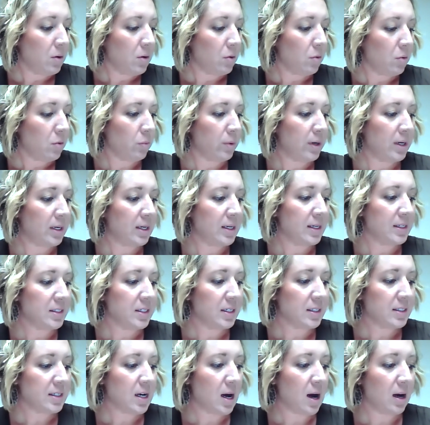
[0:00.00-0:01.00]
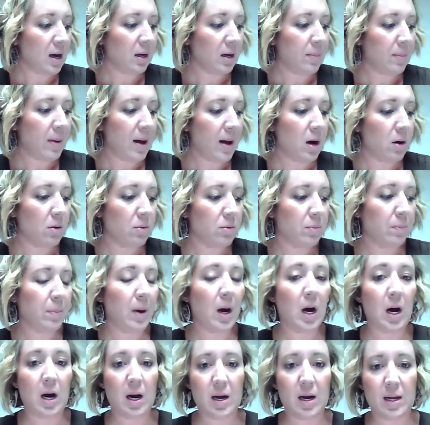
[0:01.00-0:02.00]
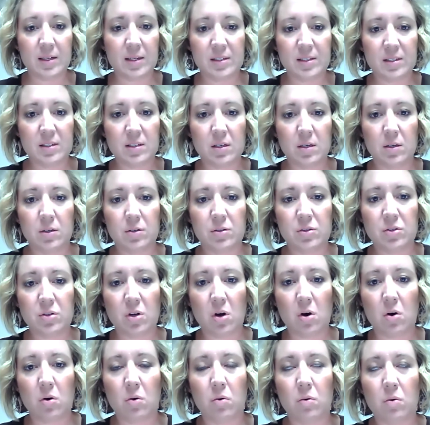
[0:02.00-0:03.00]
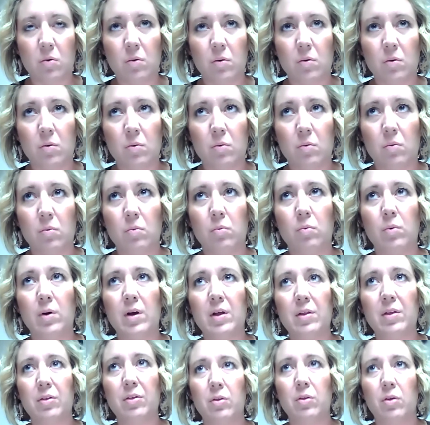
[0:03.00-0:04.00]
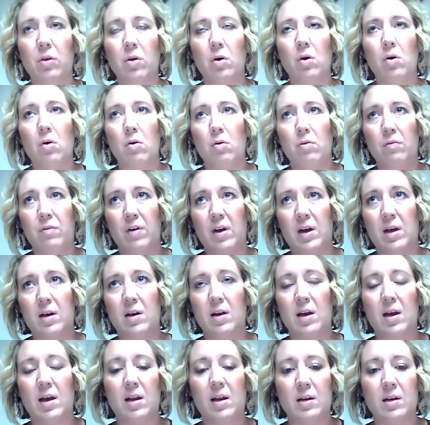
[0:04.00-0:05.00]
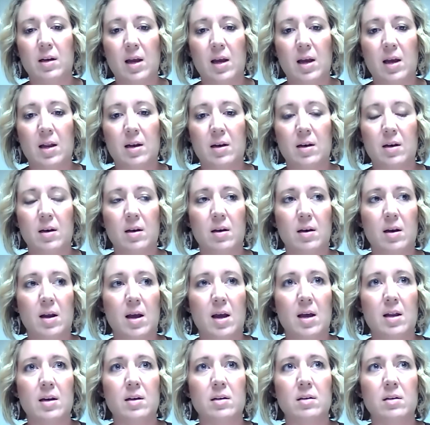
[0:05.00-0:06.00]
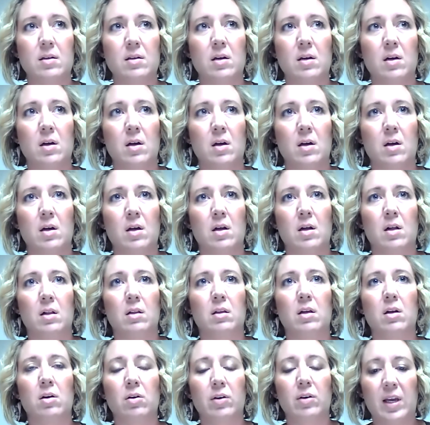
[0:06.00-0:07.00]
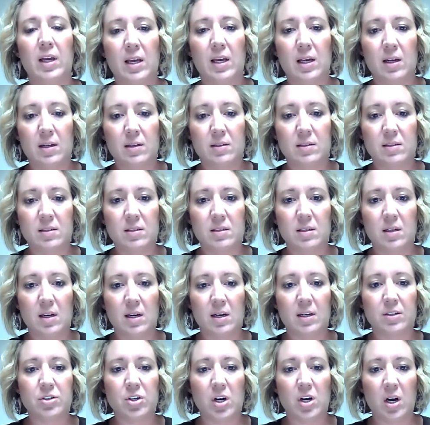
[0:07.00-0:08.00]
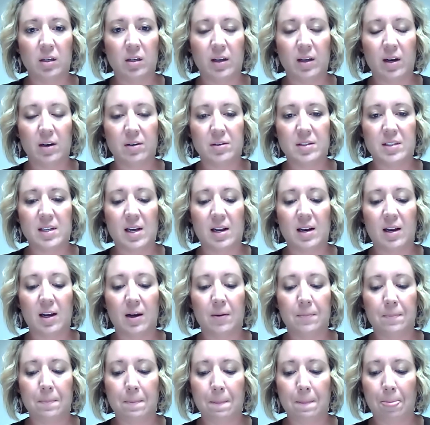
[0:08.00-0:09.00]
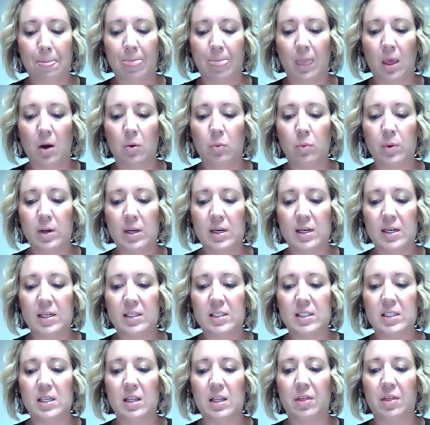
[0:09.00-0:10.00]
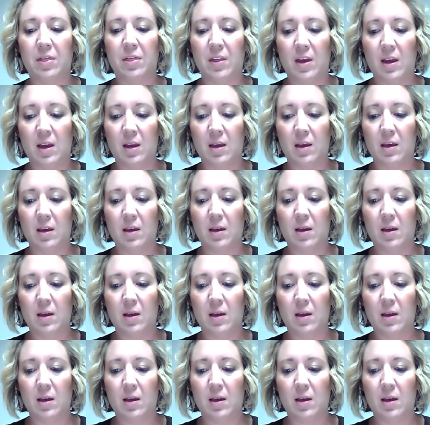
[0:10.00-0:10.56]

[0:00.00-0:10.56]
We need to talk about pods. So with COVID and little kids in a childcare setting, we need to think